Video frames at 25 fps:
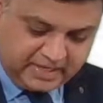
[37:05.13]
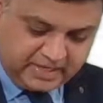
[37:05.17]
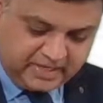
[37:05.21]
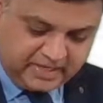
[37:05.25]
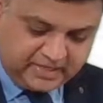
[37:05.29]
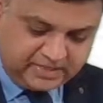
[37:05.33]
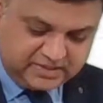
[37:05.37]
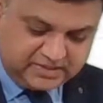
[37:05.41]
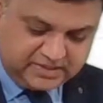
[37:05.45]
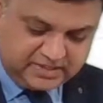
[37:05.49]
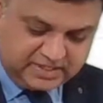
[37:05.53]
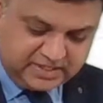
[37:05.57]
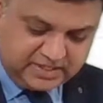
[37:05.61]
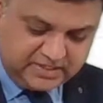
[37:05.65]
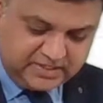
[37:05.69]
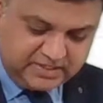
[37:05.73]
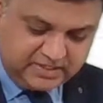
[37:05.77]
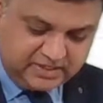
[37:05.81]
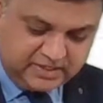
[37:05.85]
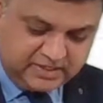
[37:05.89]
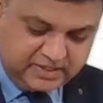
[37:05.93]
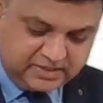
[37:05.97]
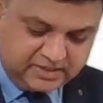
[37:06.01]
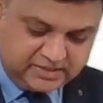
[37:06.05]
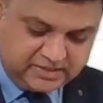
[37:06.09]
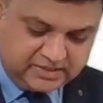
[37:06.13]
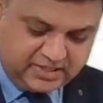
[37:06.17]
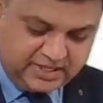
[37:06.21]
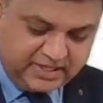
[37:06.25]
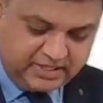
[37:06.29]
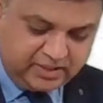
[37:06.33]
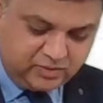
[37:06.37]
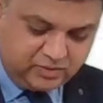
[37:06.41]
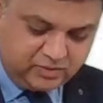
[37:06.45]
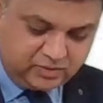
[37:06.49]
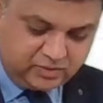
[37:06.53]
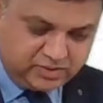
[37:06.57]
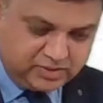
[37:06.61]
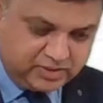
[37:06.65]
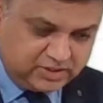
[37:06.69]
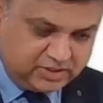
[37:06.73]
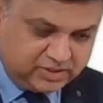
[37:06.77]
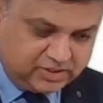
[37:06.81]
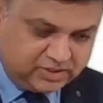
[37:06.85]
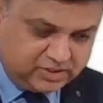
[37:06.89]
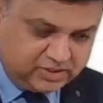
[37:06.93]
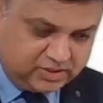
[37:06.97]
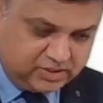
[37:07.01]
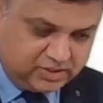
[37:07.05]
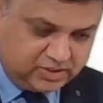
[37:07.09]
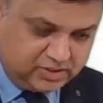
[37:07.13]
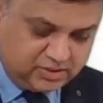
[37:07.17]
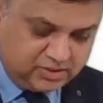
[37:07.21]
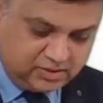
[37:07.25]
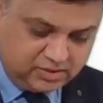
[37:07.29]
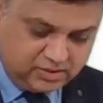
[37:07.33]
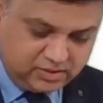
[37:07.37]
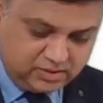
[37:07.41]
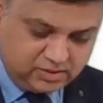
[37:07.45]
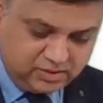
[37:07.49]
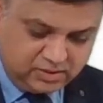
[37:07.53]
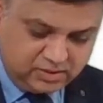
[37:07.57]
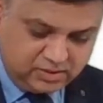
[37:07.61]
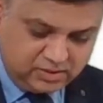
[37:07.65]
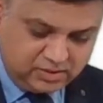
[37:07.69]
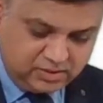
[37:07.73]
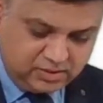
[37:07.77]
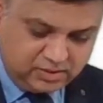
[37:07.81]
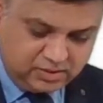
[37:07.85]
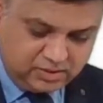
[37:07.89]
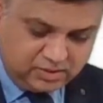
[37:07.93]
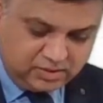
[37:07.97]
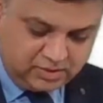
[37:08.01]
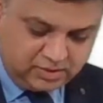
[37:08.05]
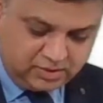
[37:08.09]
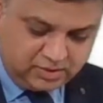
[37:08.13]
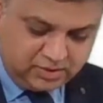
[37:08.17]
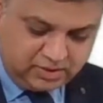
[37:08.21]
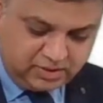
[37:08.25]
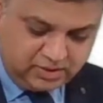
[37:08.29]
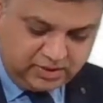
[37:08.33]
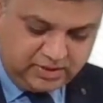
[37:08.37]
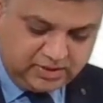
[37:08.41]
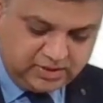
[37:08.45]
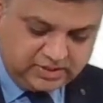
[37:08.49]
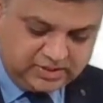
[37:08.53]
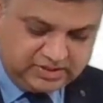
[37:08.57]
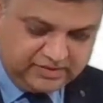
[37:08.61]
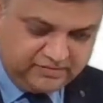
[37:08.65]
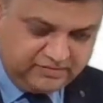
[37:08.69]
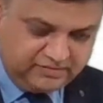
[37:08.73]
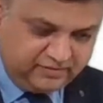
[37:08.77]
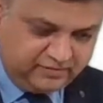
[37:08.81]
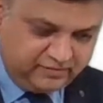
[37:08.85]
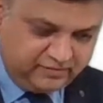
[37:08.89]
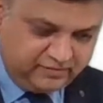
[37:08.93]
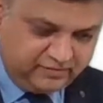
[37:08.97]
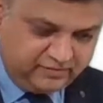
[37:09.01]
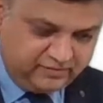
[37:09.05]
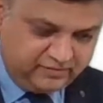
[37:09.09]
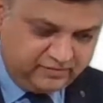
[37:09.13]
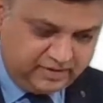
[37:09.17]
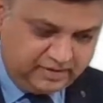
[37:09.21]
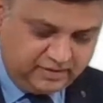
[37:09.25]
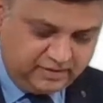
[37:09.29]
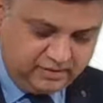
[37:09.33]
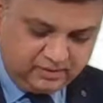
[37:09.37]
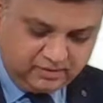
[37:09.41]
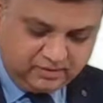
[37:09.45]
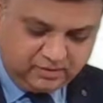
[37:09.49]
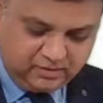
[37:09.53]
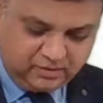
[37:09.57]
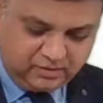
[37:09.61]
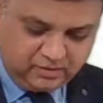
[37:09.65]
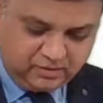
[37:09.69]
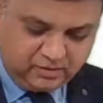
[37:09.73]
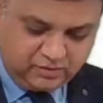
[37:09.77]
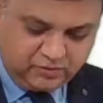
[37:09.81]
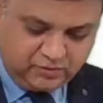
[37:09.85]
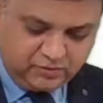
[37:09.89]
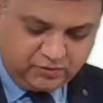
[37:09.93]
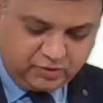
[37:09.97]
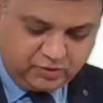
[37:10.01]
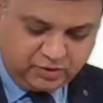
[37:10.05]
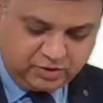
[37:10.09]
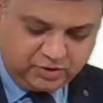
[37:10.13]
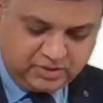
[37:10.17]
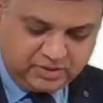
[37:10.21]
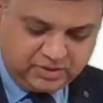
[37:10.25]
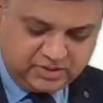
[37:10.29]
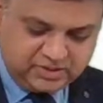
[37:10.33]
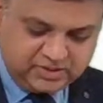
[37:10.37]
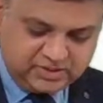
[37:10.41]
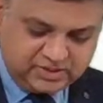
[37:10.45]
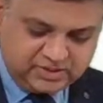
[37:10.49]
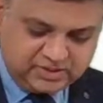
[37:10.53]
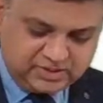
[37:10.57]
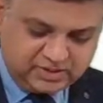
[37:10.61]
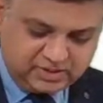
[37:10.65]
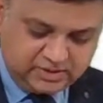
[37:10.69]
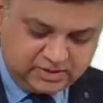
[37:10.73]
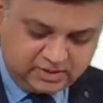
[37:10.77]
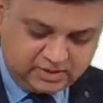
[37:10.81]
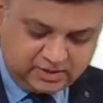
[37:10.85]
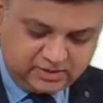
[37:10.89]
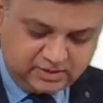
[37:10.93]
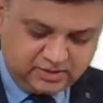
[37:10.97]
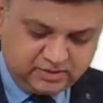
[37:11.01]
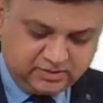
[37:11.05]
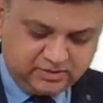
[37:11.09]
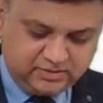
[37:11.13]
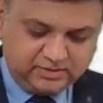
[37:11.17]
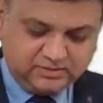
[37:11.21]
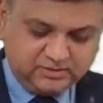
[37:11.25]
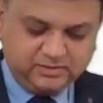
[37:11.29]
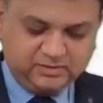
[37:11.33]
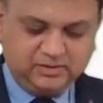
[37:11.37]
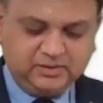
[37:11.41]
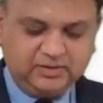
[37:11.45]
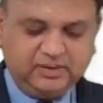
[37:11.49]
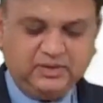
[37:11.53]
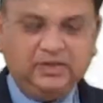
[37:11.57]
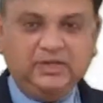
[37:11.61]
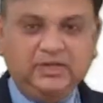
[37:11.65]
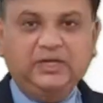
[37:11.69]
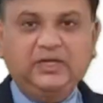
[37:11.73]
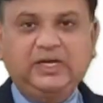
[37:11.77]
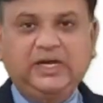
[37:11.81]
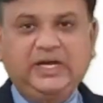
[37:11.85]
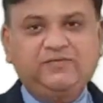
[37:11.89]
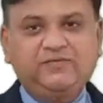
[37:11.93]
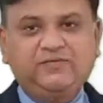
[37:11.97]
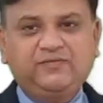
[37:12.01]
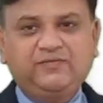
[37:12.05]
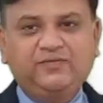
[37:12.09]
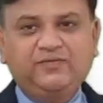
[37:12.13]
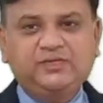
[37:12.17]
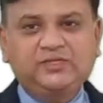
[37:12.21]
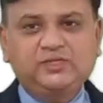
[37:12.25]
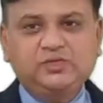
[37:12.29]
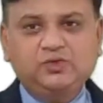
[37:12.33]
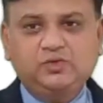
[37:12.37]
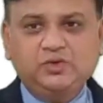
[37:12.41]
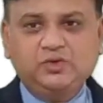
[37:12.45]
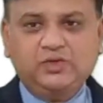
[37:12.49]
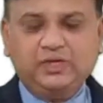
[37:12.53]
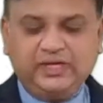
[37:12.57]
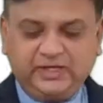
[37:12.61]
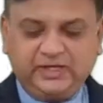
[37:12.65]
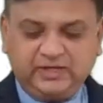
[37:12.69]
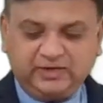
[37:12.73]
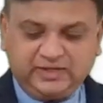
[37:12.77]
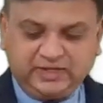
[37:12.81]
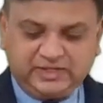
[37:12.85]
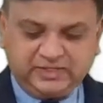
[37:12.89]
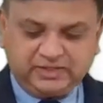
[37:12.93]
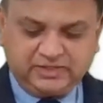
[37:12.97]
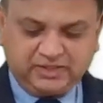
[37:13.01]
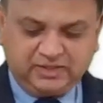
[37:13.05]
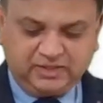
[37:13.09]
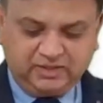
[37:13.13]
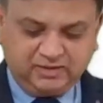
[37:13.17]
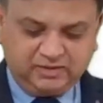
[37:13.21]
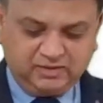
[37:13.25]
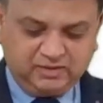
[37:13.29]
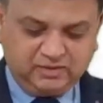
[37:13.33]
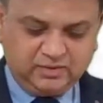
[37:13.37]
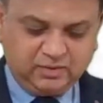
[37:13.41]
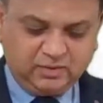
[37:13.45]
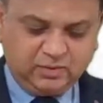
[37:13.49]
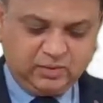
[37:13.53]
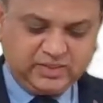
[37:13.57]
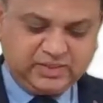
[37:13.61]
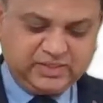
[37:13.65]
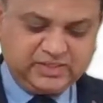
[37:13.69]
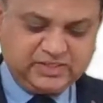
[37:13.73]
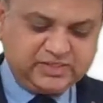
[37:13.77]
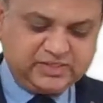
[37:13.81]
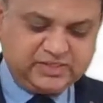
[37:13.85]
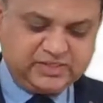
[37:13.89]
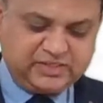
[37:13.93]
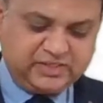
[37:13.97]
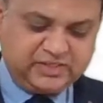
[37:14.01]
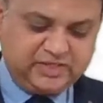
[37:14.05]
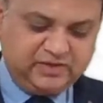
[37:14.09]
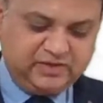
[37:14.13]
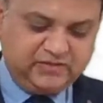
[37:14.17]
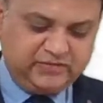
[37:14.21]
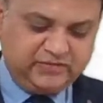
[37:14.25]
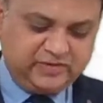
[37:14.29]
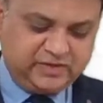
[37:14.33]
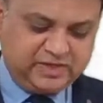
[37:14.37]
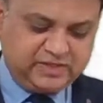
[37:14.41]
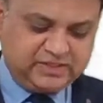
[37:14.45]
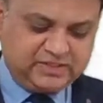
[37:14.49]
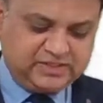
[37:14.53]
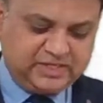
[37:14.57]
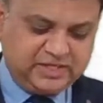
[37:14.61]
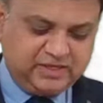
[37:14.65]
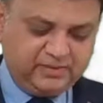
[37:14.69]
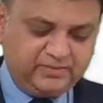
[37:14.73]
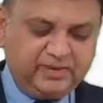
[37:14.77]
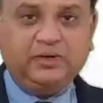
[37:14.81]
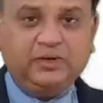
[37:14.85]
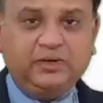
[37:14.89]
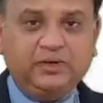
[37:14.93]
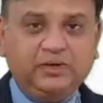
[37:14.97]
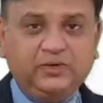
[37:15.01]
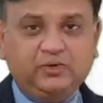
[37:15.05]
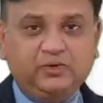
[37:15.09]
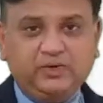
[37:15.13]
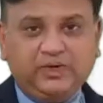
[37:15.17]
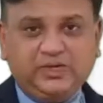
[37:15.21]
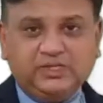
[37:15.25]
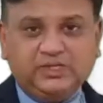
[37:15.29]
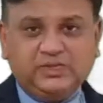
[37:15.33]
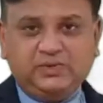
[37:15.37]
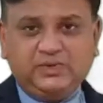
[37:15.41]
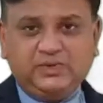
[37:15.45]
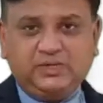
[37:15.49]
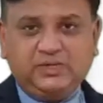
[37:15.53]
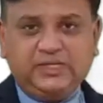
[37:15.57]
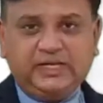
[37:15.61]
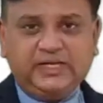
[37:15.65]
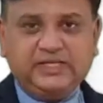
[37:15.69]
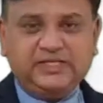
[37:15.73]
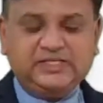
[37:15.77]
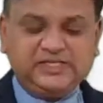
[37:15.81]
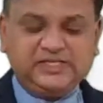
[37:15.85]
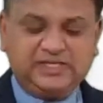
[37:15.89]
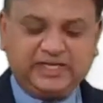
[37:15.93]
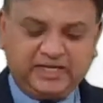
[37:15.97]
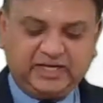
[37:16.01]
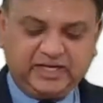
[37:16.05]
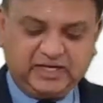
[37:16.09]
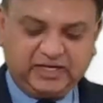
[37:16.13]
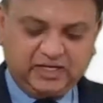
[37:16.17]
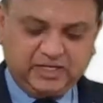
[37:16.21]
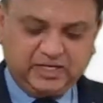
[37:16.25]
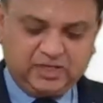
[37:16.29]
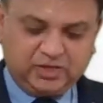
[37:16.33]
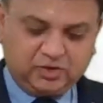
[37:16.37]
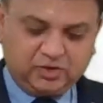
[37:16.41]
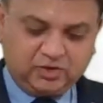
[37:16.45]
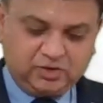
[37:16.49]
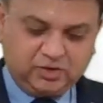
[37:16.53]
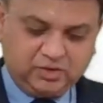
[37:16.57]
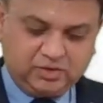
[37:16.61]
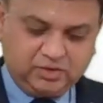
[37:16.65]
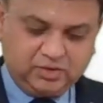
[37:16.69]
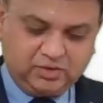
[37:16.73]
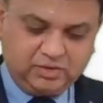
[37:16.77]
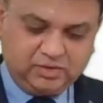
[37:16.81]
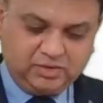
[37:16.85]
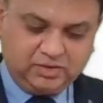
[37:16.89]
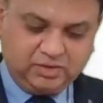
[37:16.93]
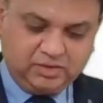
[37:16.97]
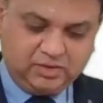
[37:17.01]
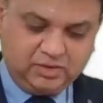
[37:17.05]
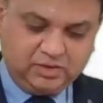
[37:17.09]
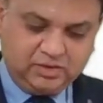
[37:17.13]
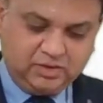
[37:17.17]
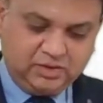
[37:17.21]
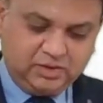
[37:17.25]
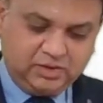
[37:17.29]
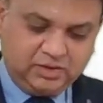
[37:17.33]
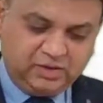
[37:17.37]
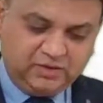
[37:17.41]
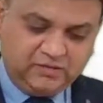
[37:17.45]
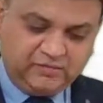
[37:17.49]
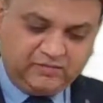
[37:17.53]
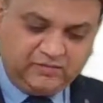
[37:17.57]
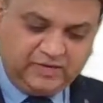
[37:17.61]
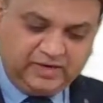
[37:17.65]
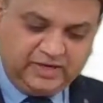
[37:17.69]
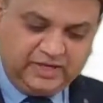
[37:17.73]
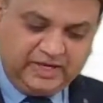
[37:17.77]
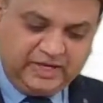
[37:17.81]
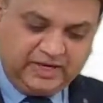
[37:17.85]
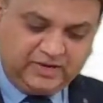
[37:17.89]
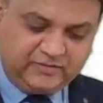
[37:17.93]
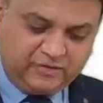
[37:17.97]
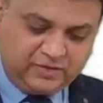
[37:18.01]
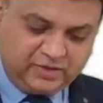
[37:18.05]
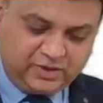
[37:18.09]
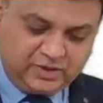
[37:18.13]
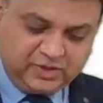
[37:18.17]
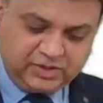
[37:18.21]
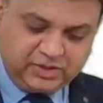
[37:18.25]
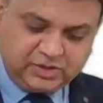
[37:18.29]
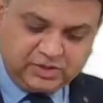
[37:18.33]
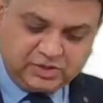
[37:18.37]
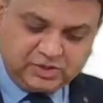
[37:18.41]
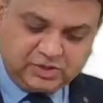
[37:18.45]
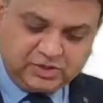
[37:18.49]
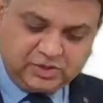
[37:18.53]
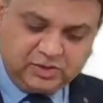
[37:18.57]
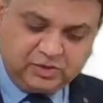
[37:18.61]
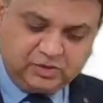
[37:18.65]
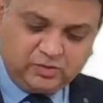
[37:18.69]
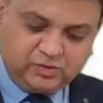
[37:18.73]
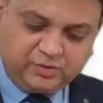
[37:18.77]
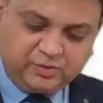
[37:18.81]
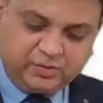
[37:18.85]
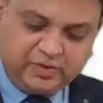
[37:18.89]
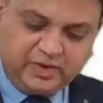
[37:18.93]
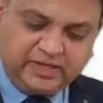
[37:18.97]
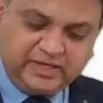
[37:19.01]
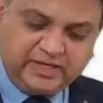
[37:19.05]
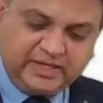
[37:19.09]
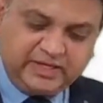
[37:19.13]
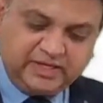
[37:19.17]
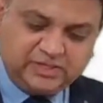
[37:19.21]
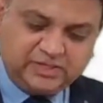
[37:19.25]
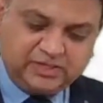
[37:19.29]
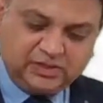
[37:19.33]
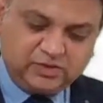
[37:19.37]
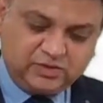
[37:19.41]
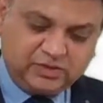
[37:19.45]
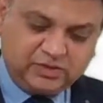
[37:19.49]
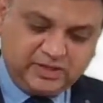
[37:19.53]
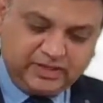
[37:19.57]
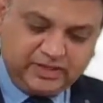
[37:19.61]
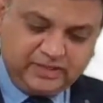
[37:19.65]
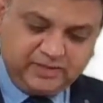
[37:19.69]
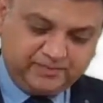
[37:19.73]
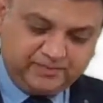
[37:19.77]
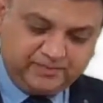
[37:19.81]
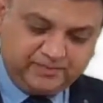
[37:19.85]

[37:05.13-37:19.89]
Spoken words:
second year it is 826, third year 751, fourth year 683. I request you to write an answer. What is the significance? I'll be able to explain that slightly later on. 1,40,000 into 0.909.